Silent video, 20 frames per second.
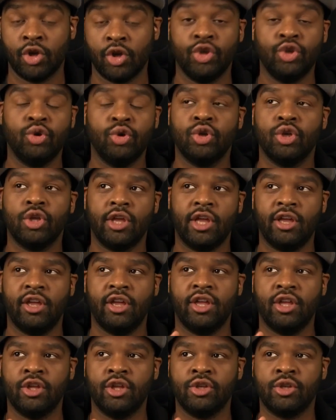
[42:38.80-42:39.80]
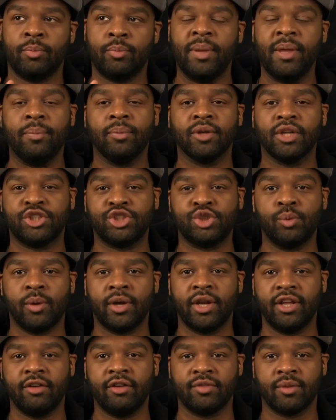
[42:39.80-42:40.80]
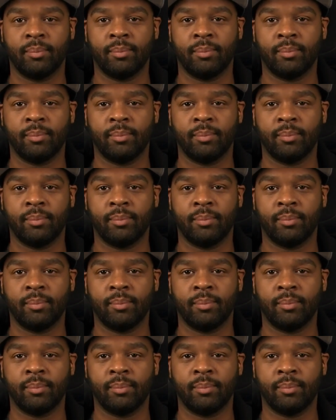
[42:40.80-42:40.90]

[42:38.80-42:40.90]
The people that you want to give